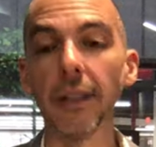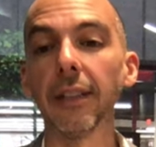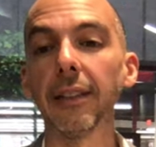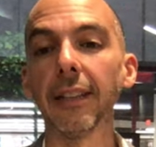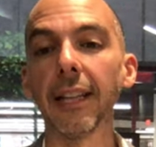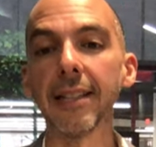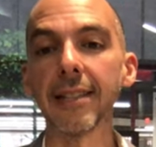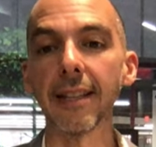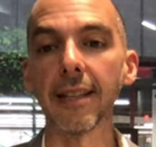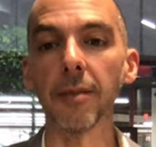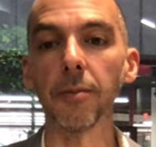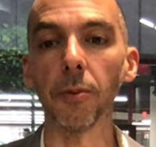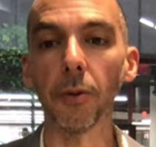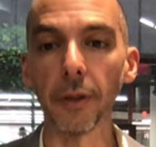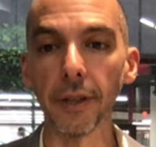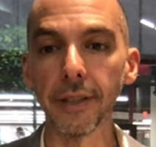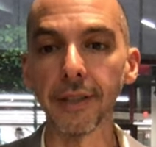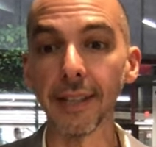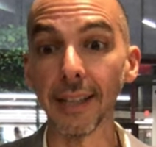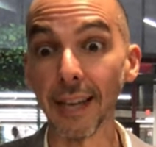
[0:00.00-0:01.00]
Let's explore
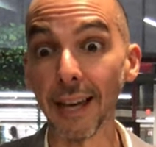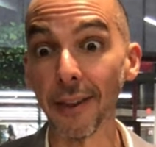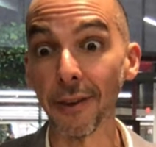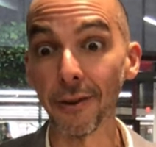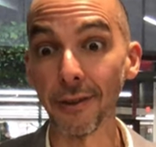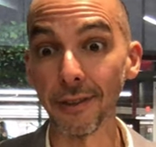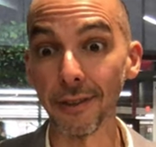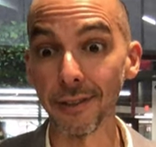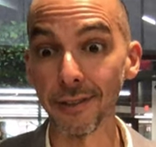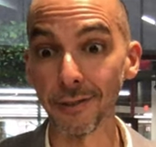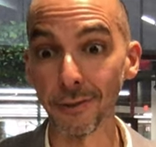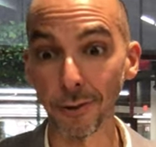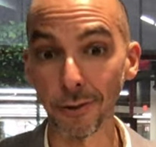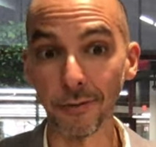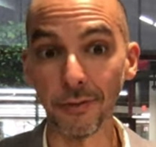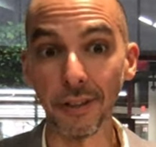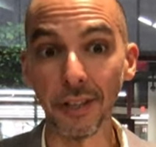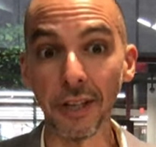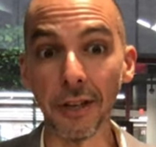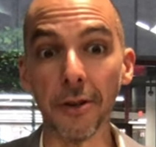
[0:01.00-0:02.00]
it together in this short
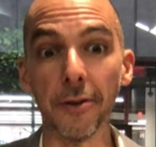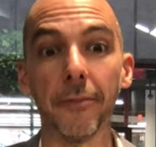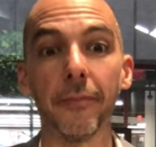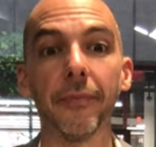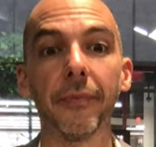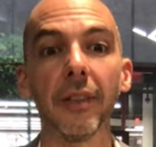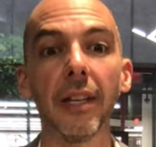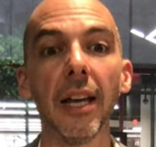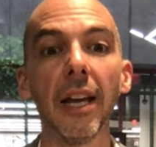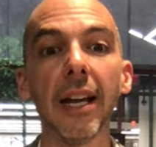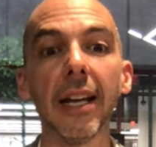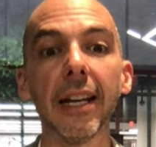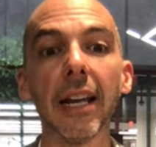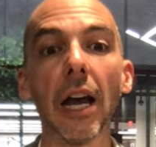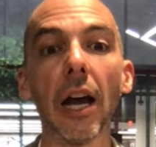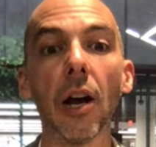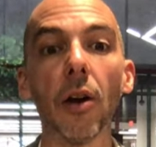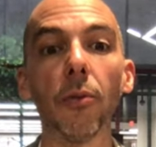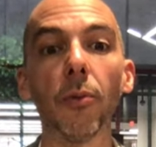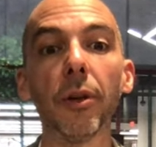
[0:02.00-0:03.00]
video.
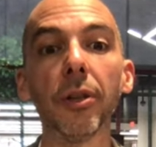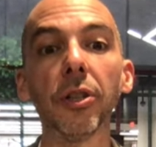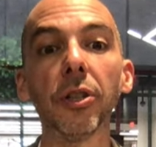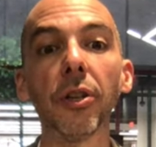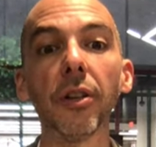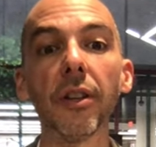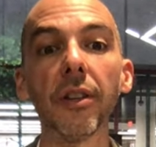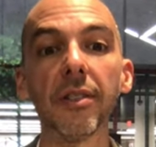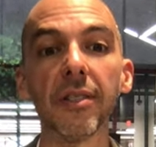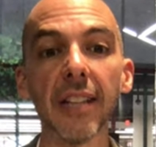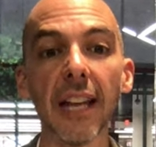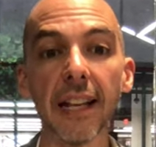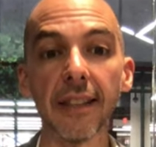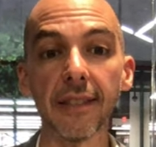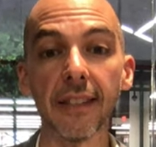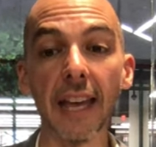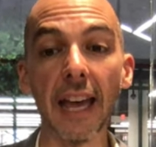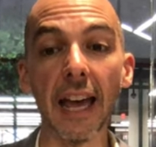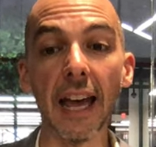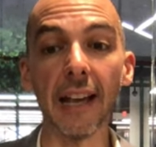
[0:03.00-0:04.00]
Now, when you go to
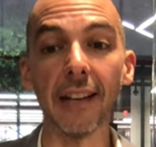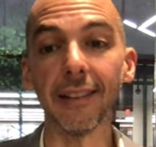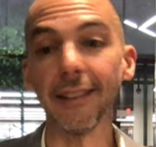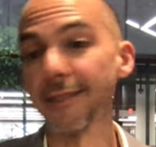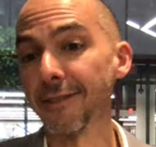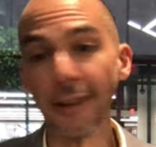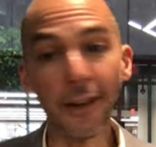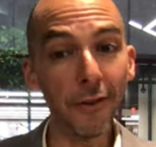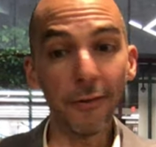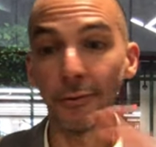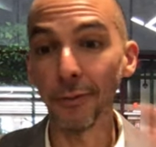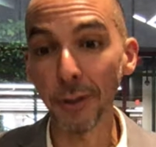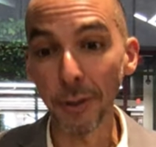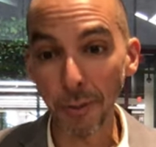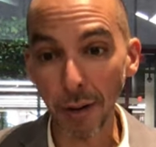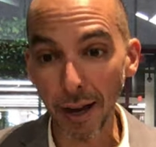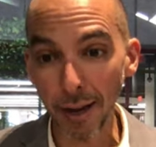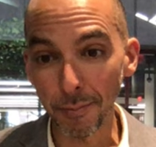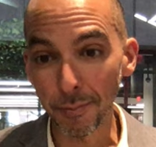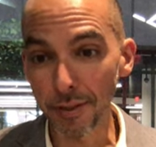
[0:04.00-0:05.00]
StatsCan, it's on the free
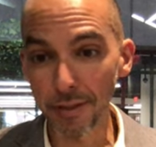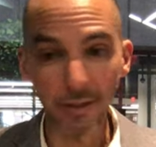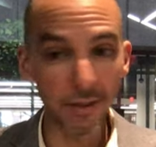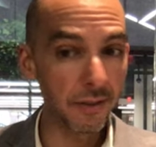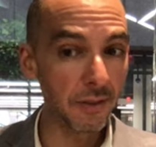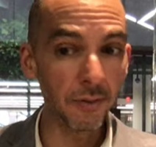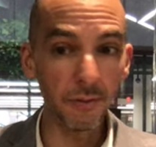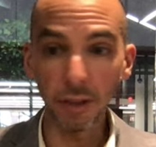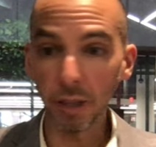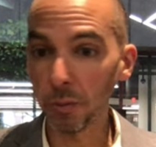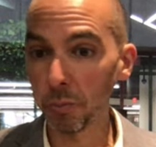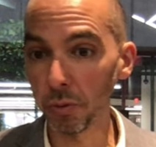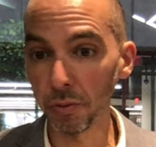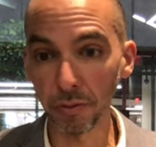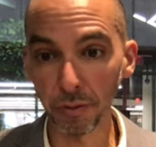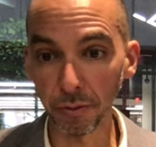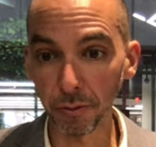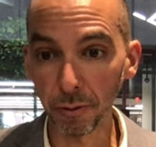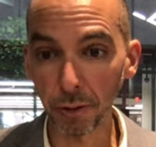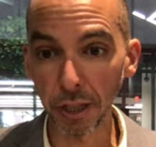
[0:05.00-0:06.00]
web. This is available
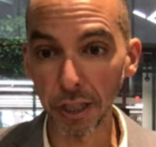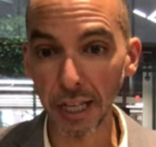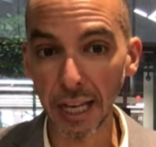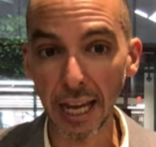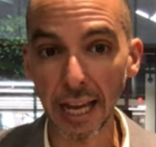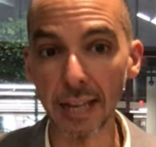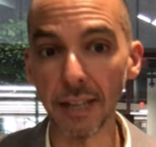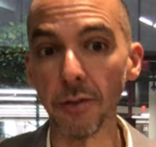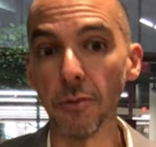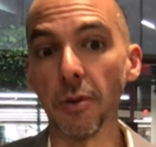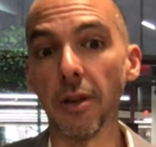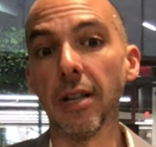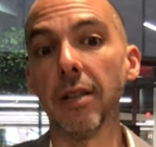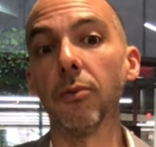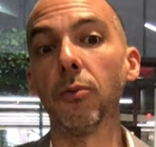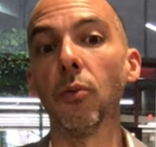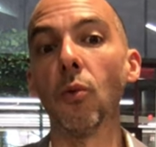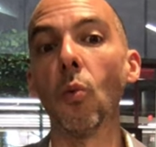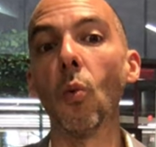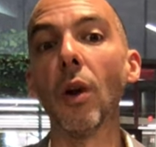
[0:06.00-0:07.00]
for free to
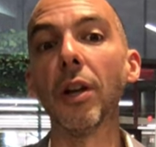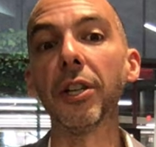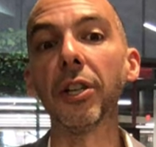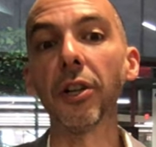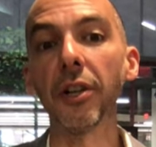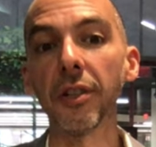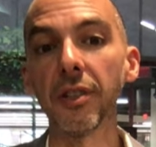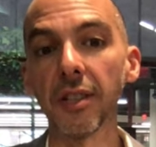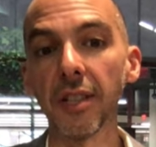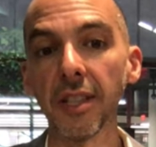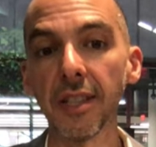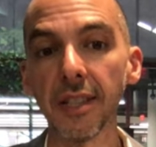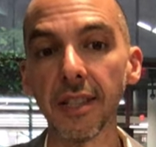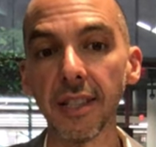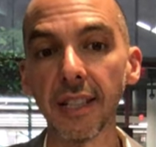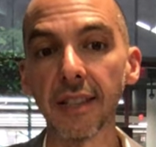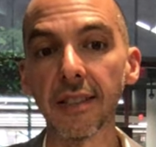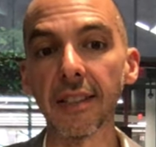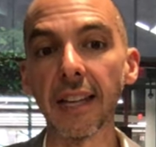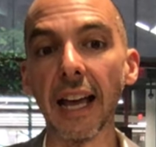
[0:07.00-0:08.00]
anyone. When you go to
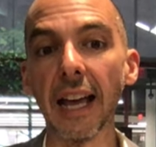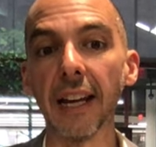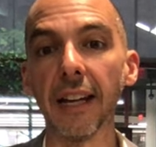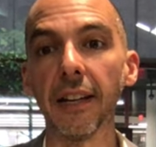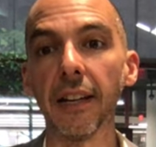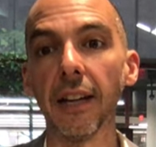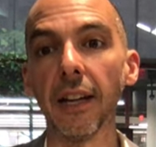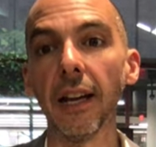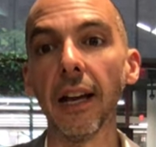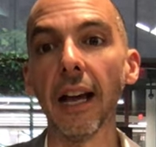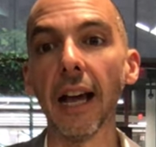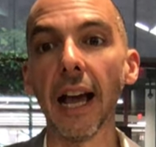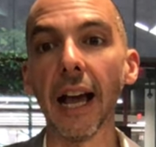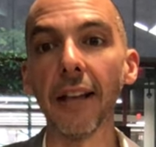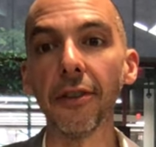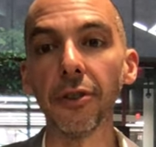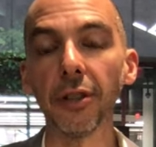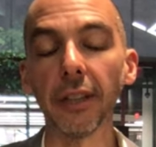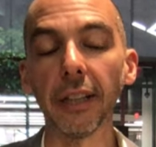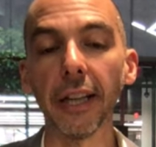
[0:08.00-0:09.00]
Statistics Canada
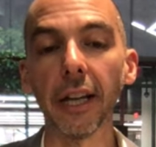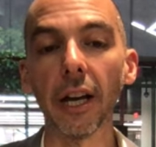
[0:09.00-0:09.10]
and you click